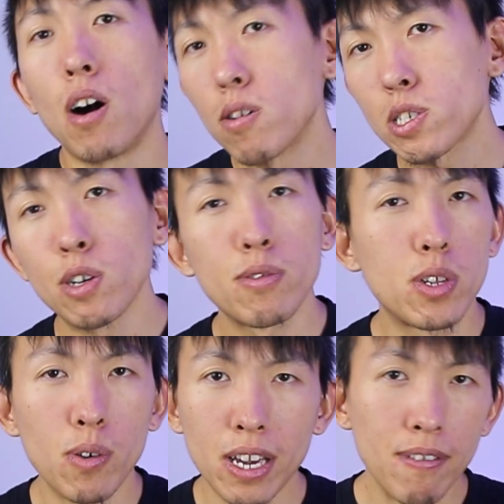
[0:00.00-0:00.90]
Also,
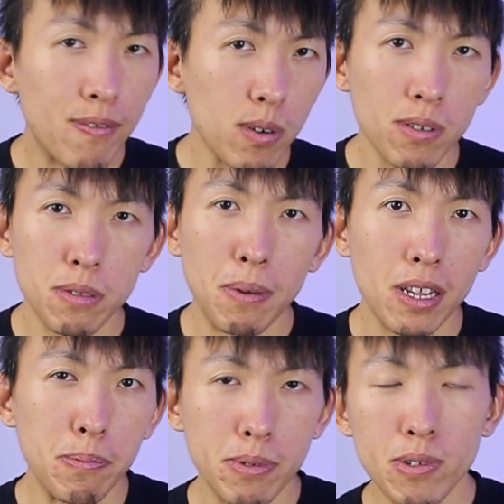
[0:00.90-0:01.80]
don't get fooled by
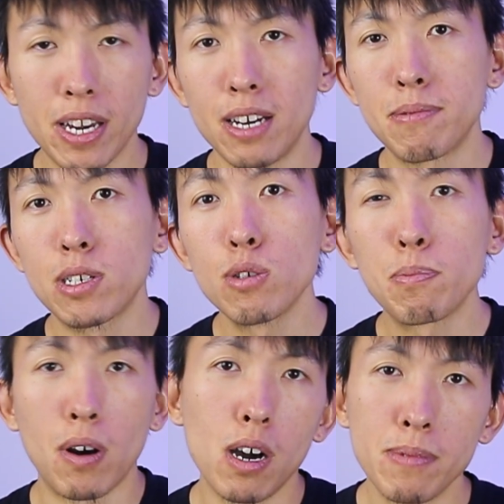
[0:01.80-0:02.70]
the boot camps who
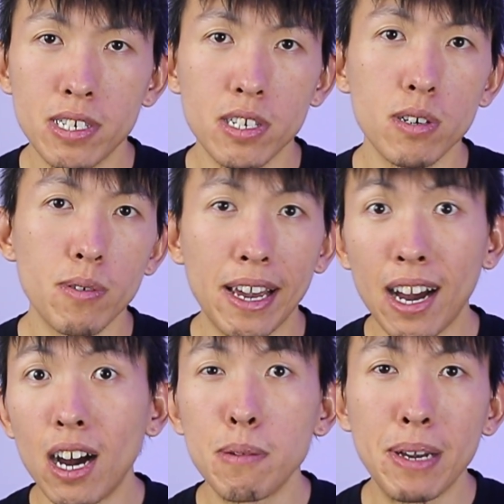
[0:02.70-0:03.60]
promise you a
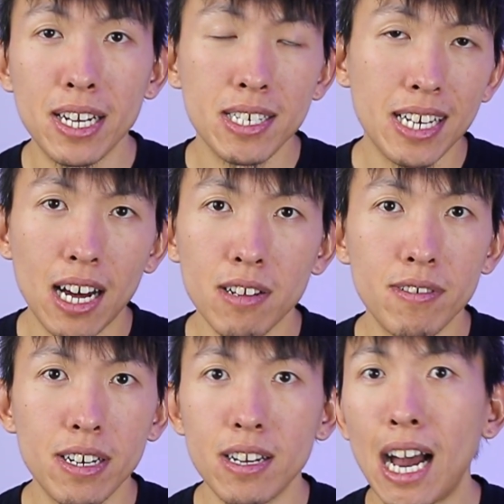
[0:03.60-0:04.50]
high-paying
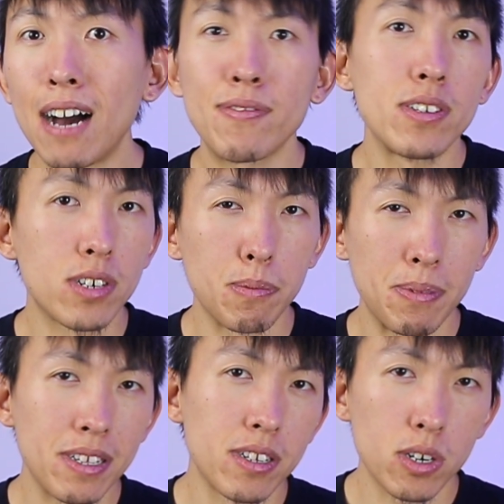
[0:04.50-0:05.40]
salary after you
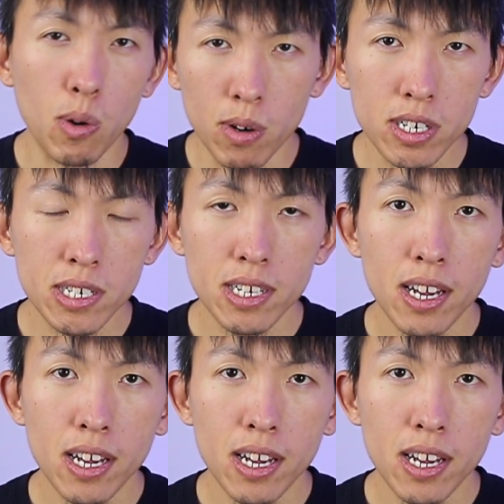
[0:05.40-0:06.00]
complete their course.